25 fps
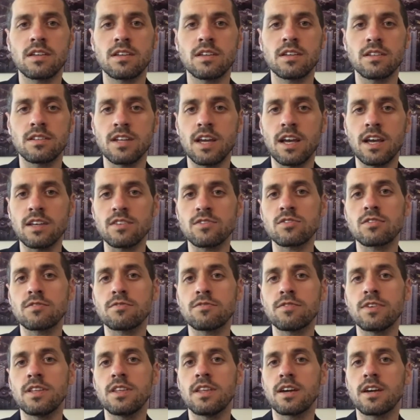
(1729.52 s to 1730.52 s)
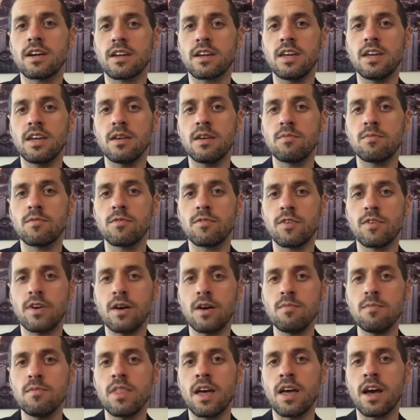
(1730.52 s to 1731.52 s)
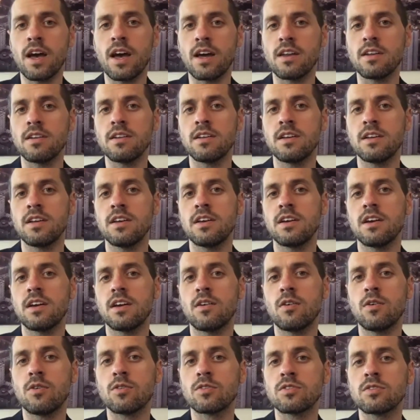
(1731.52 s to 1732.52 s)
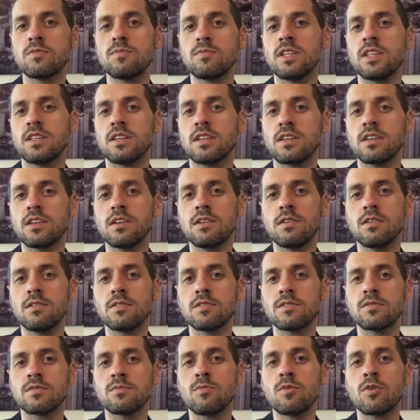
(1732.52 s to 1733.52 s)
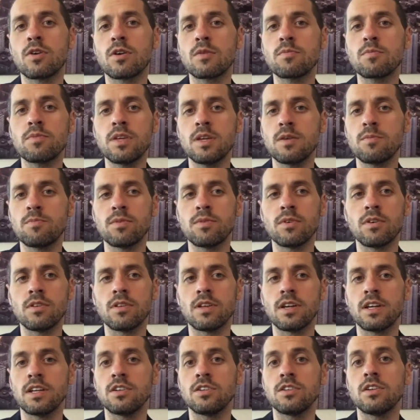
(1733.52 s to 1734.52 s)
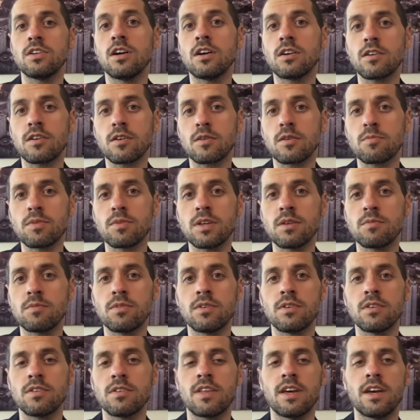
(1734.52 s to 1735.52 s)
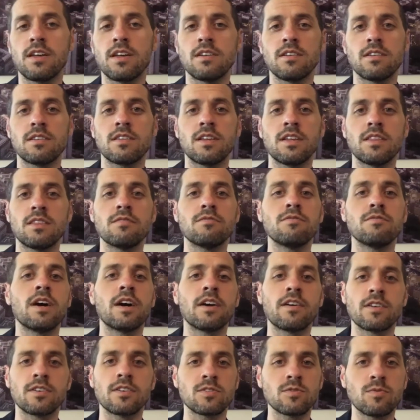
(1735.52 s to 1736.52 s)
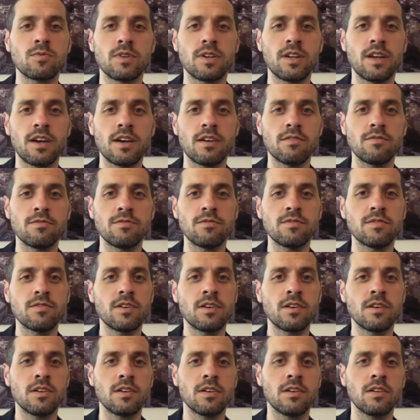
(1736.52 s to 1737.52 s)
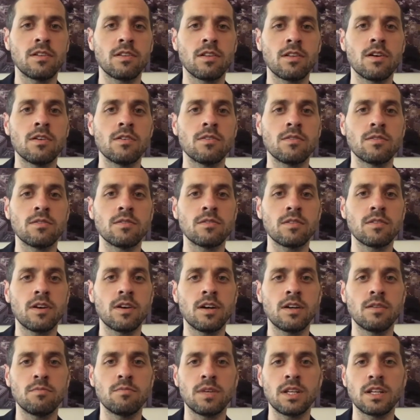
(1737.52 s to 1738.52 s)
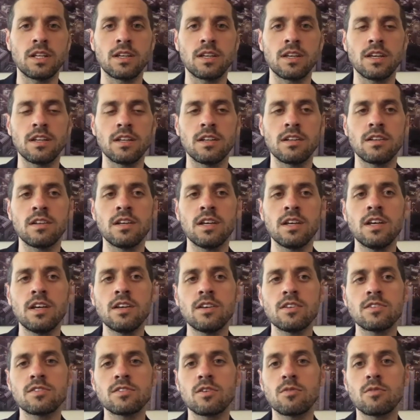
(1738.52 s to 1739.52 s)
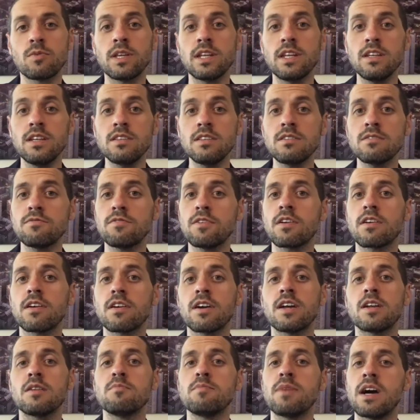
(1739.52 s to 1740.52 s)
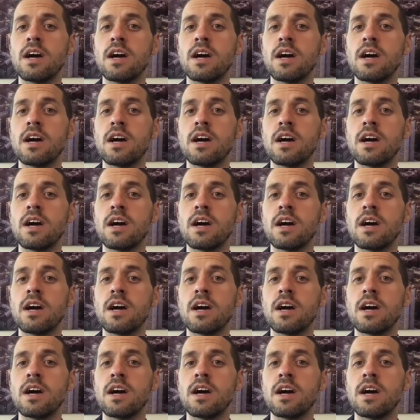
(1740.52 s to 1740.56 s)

catastrophe that came from that ultimately kills more people and younger people than than the virus would have uh, alone unmitigated. So we need to figure out how to